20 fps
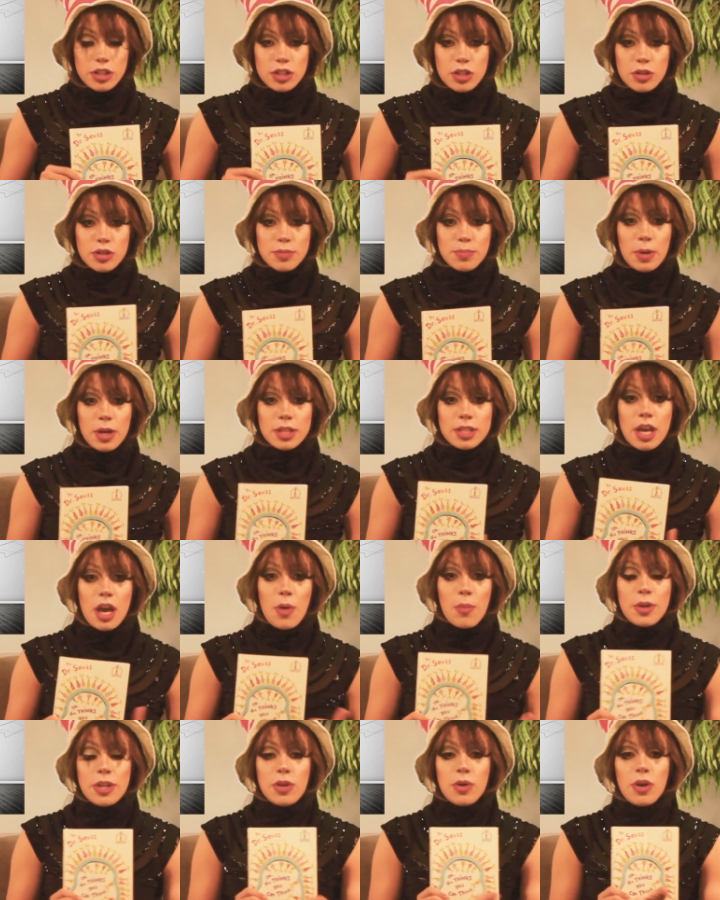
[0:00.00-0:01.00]
Seuss books
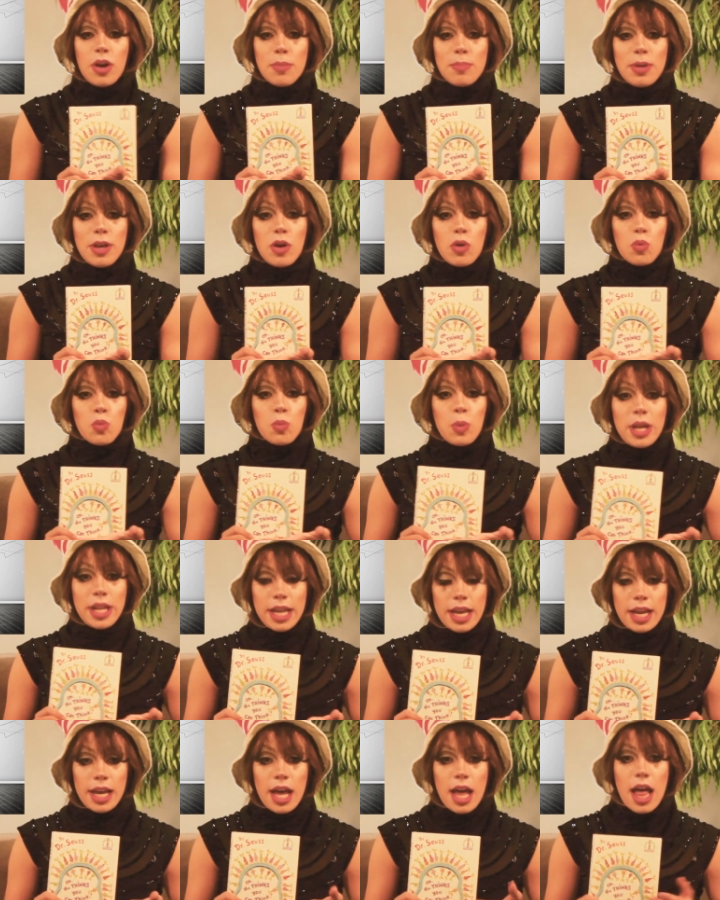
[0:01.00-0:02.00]
when you could be
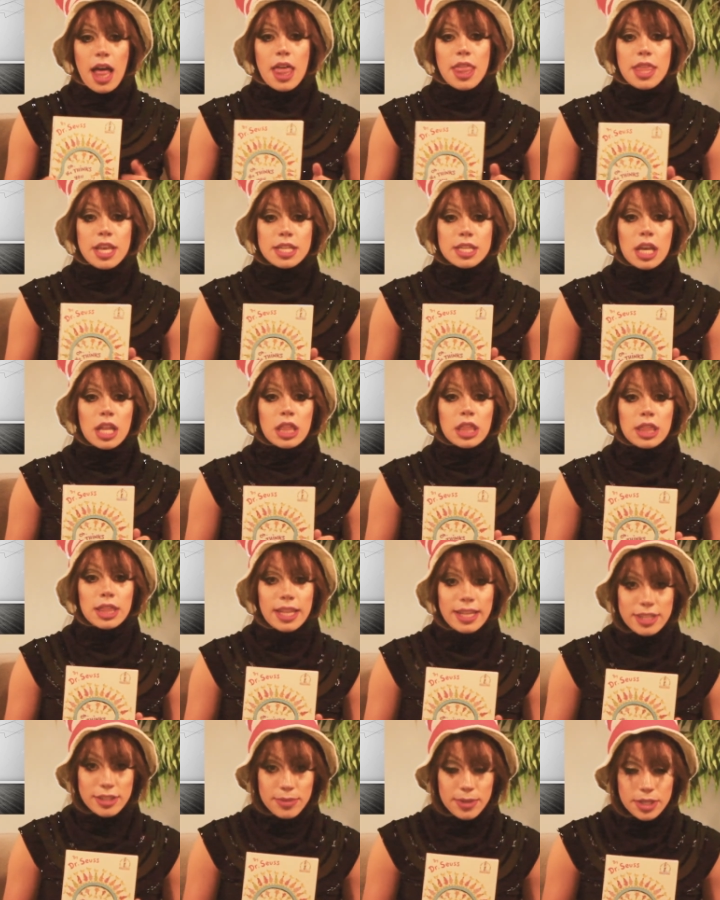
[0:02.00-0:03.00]
reading this
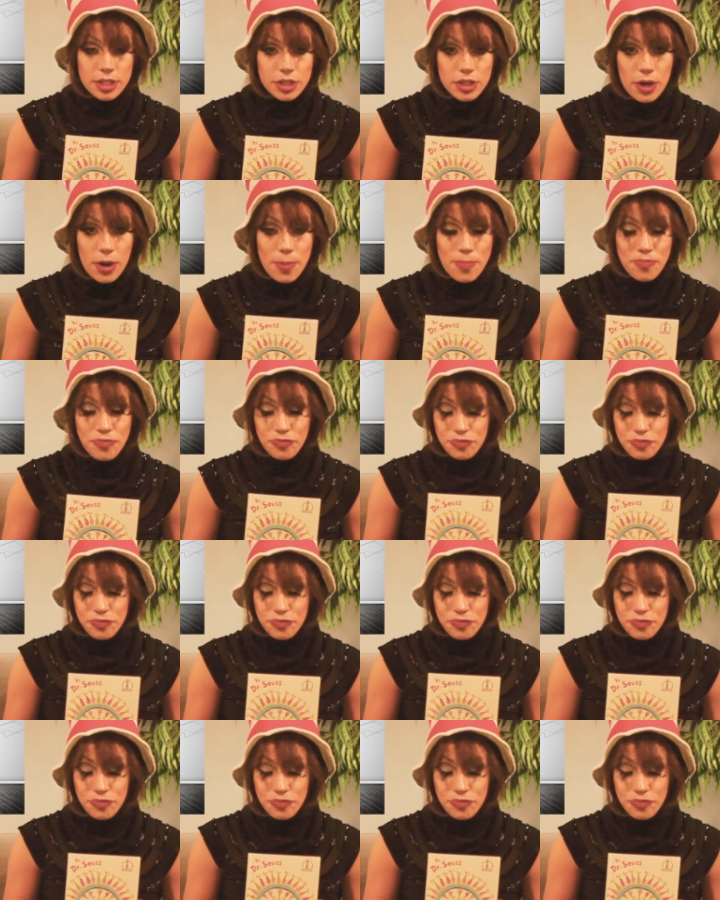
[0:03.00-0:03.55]
literature.